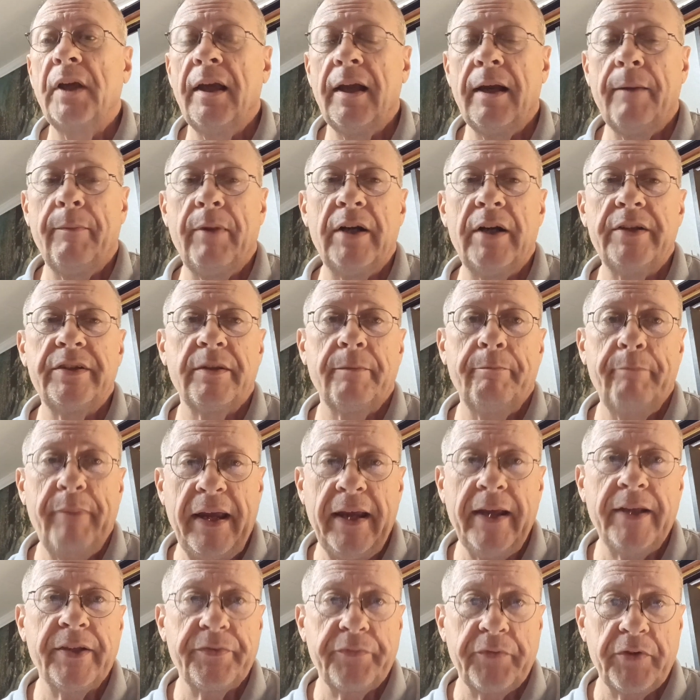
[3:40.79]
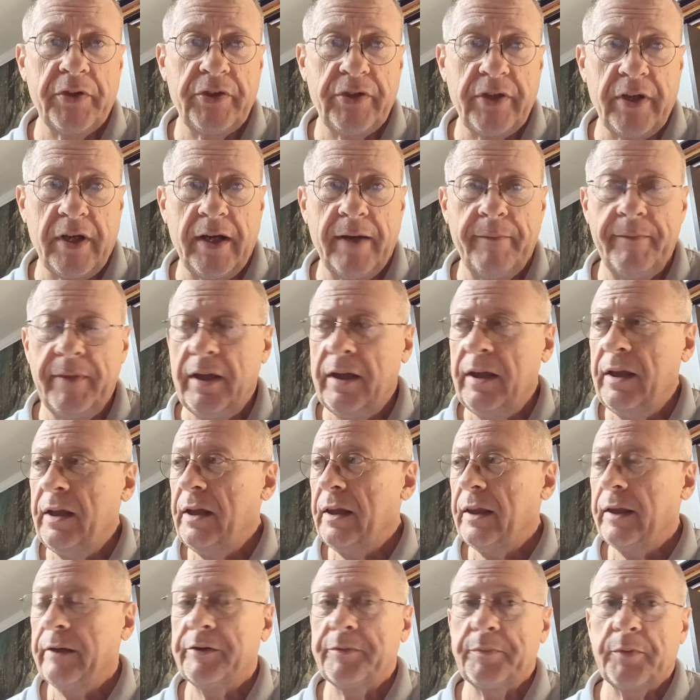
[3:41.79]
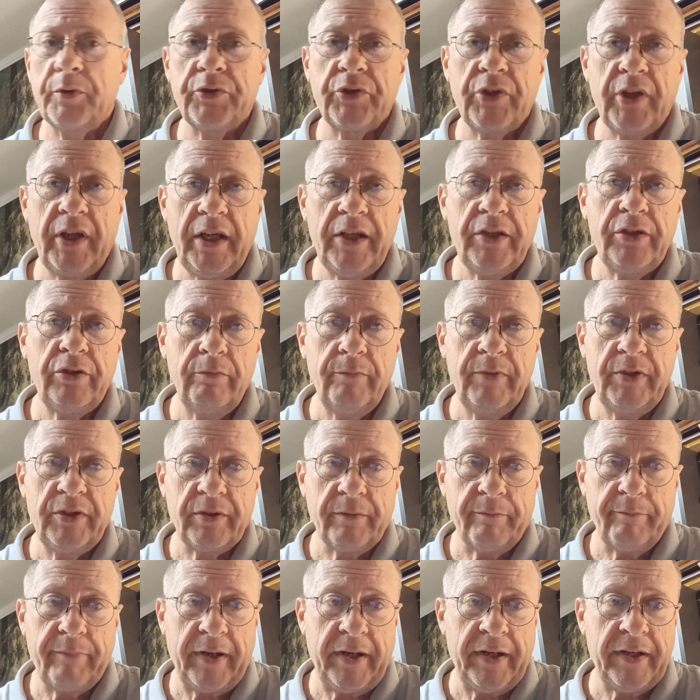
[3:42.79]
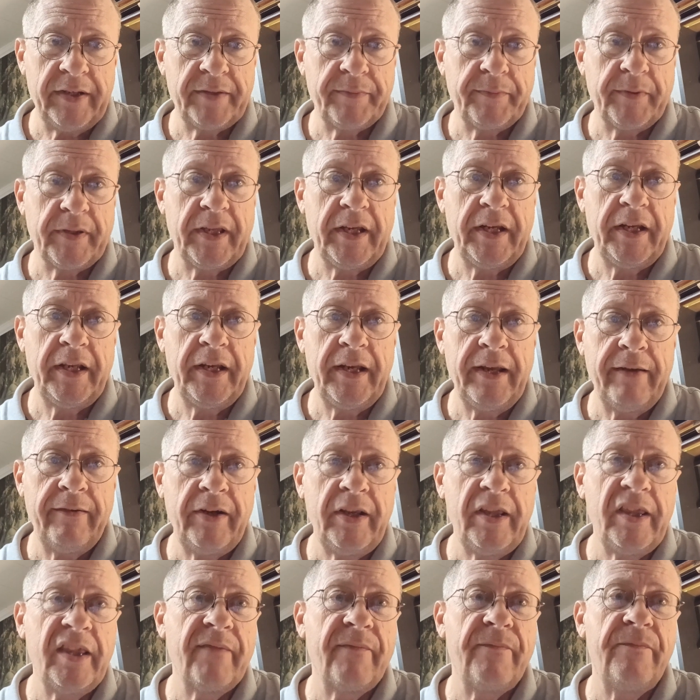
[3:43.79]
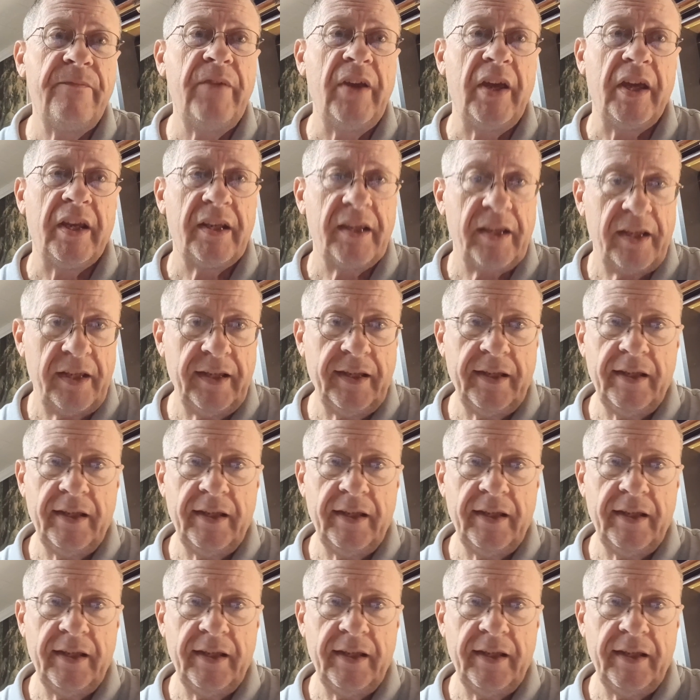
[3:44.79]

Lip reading: I bought some pants for the job. They're supposed to issue me some pants, but they didn't have any that fit.